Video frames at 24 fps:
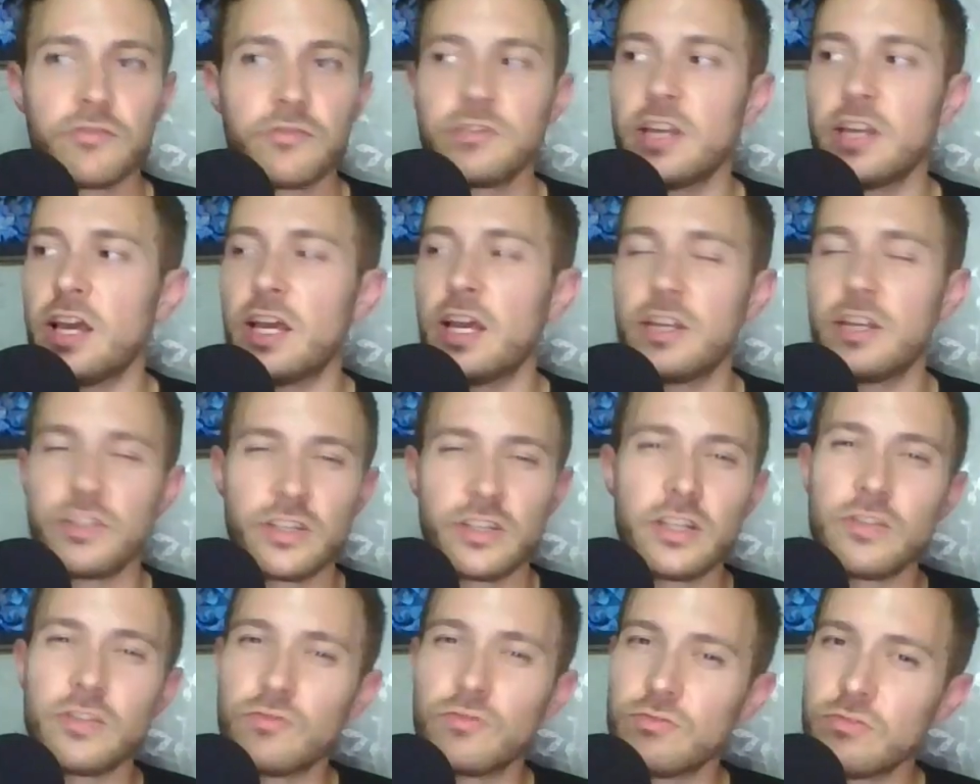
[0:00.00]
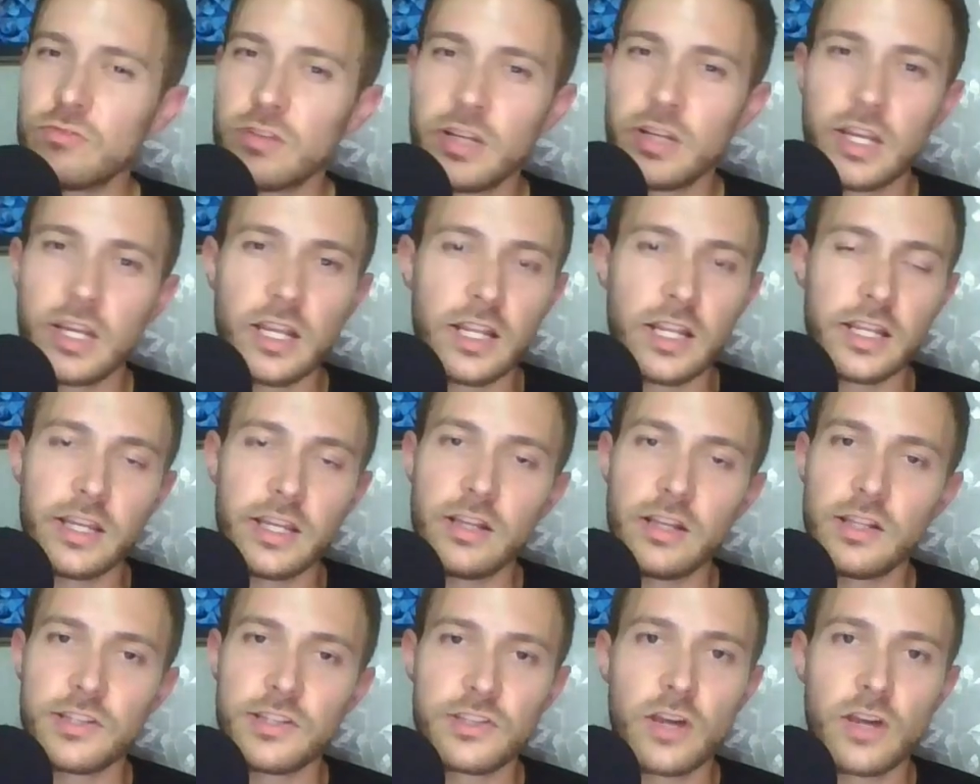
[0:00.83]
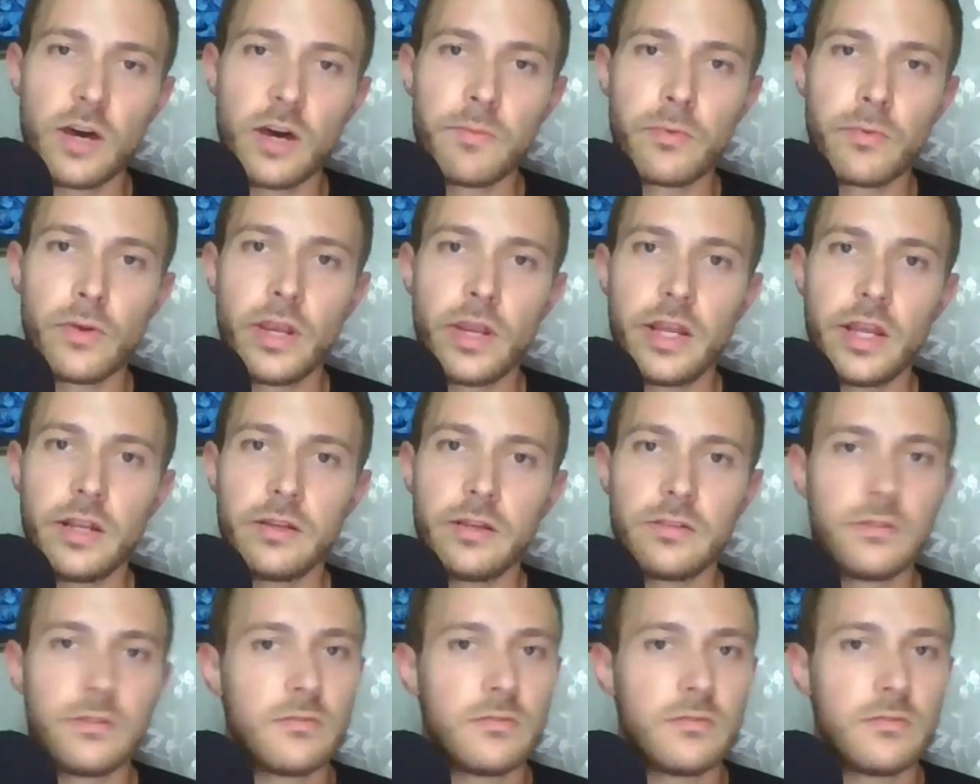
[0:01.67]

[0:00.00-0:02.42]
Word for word: Yeah, he's, he's really ill. He's got a brain